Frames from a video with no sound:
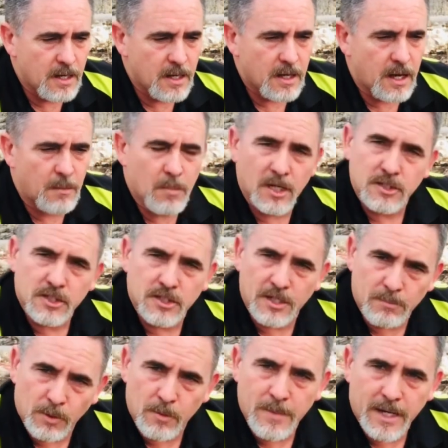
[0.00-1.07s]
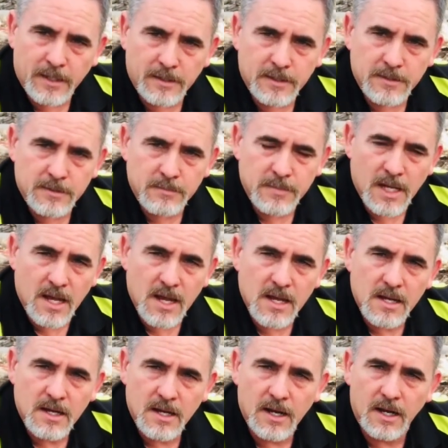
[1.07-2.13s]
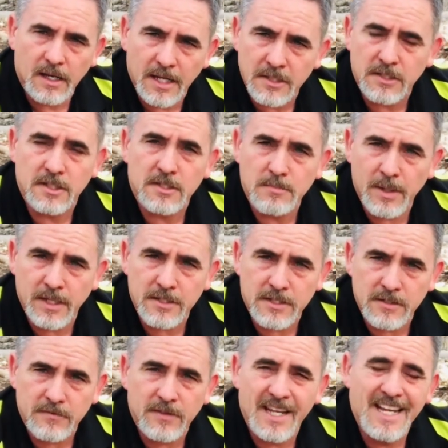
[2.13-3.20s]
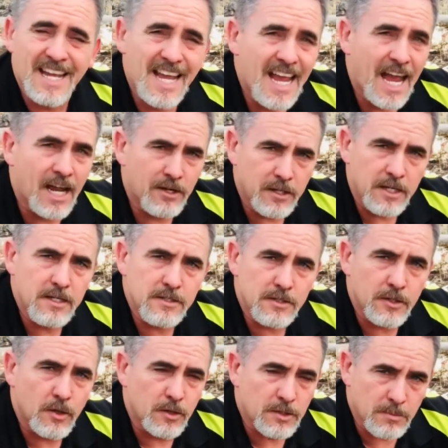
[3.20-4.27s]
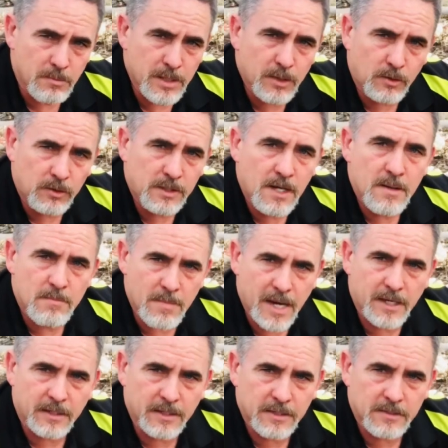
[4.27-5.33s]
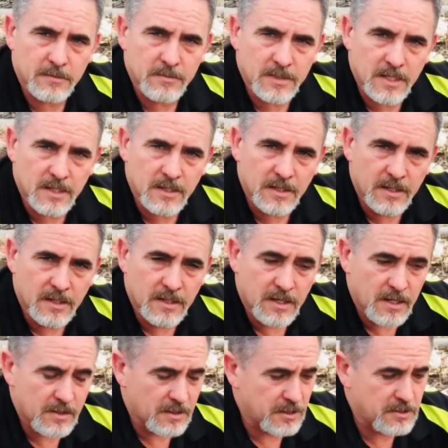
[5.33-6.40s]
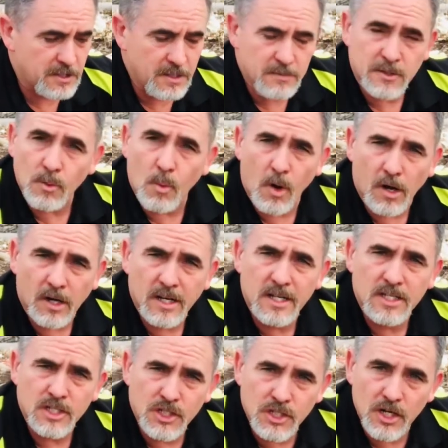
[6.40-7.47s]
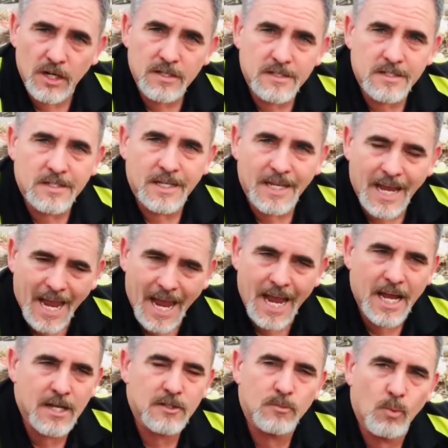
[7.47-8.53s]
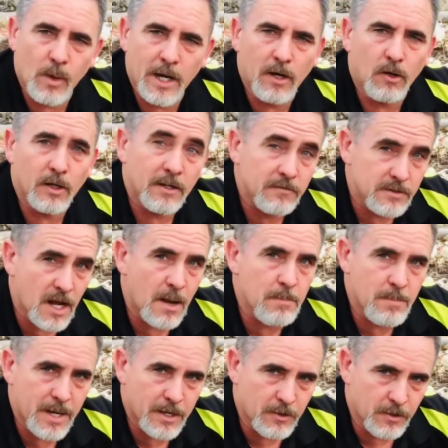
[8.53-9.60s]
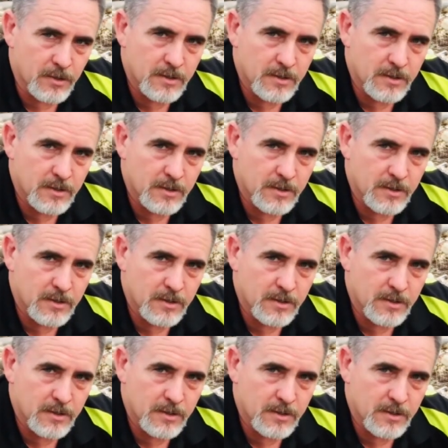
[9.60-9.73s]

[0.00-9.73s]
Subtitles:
A much simpler mechanism, a less expensive and easier to build mechanism that seems to work just as well, if not better.